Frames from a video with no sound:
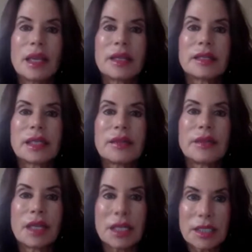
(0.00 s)
it's
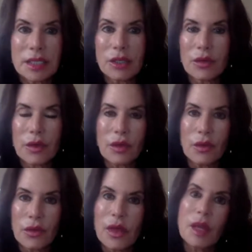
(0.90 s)
even easier than you
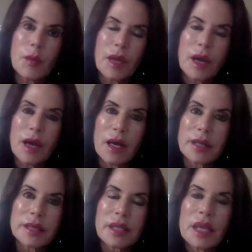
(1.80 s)
think
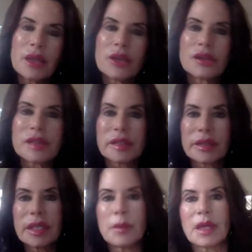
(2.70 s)
because you're
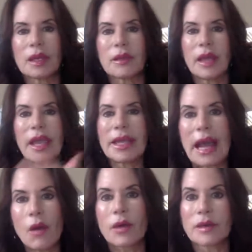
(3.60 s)
sleeping 8
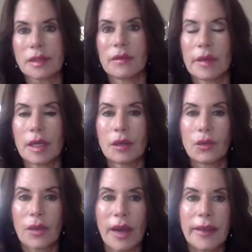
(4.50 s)
hours of it,
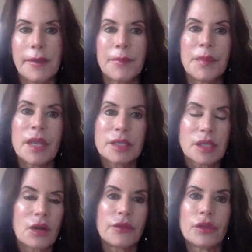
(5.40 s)
right?
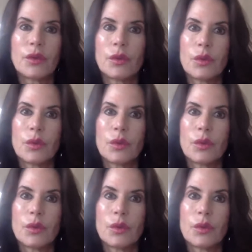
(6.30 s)
So if you...